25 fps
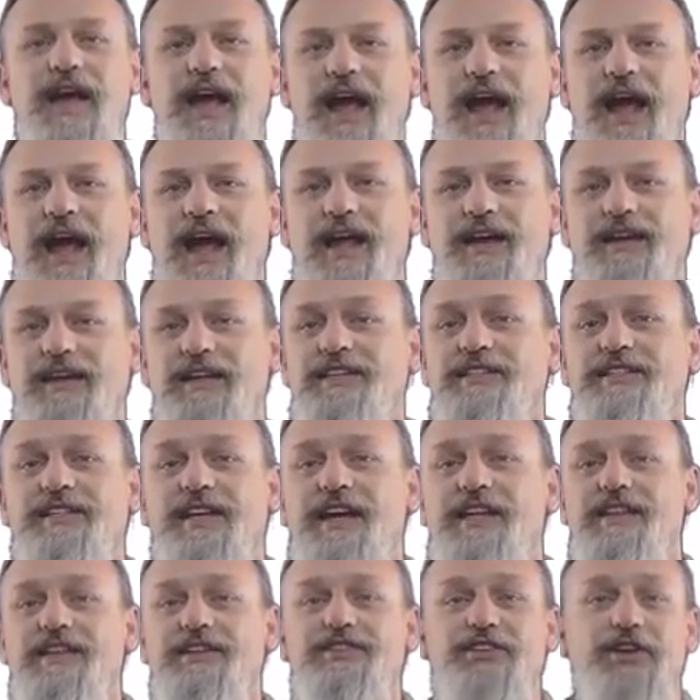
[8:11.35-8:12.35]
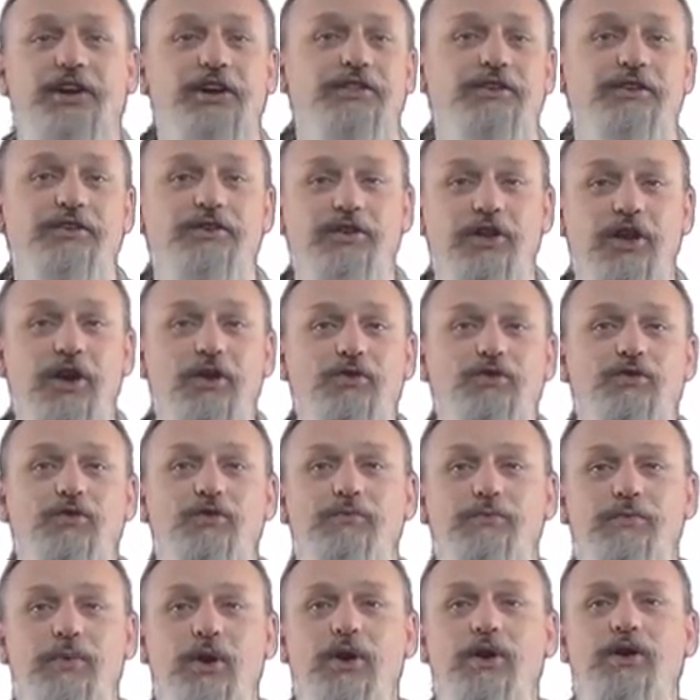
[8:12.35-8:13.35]
And let's say this other local
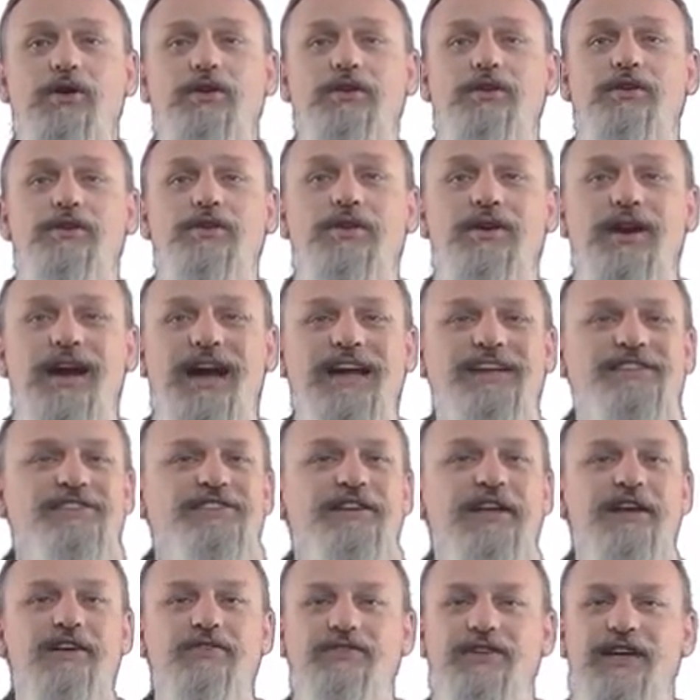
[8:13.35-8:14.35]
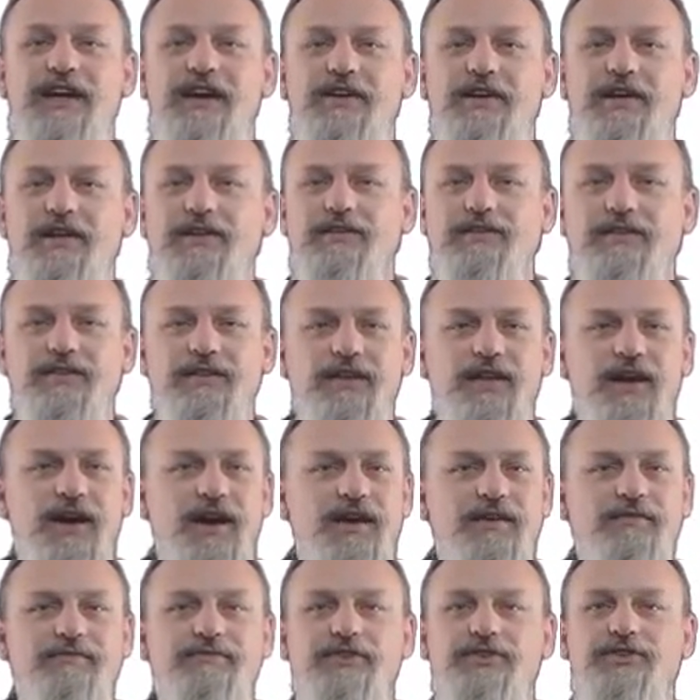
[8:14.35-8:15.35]
marketer has nailed down a
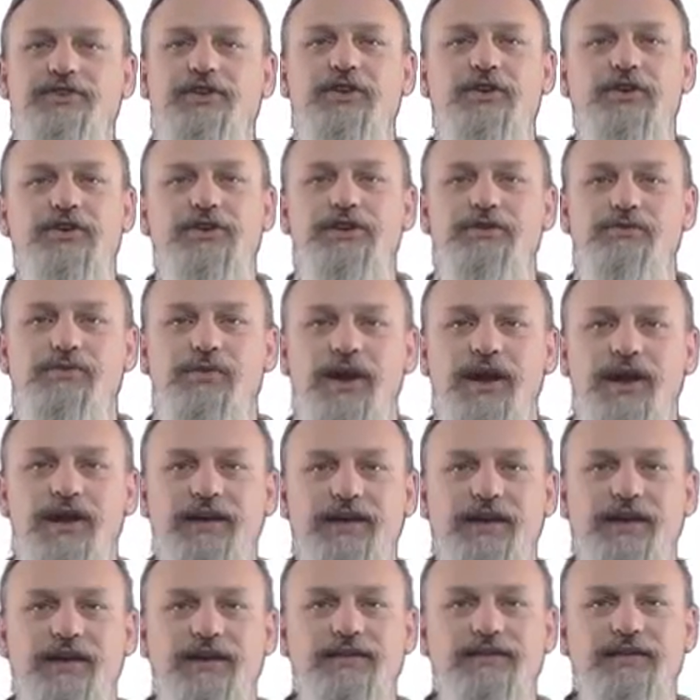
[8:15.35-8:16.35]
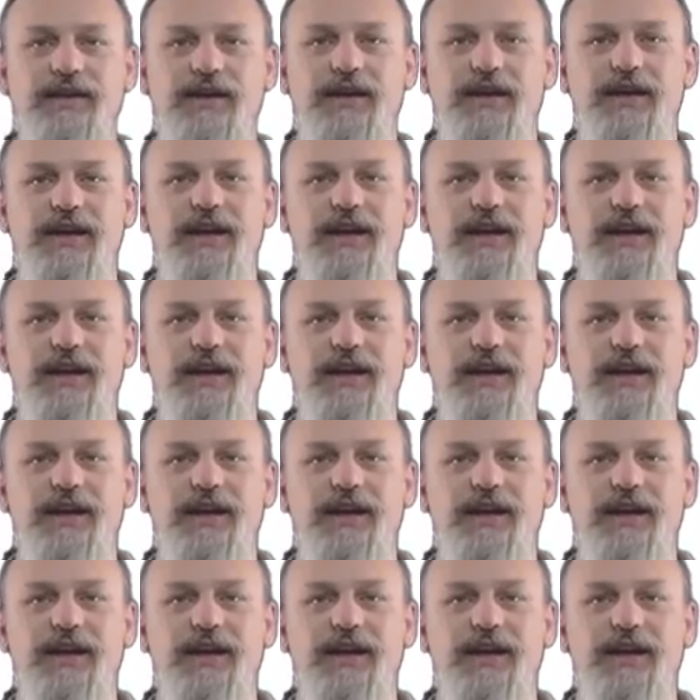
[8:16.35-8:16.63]
lot of attorney rankings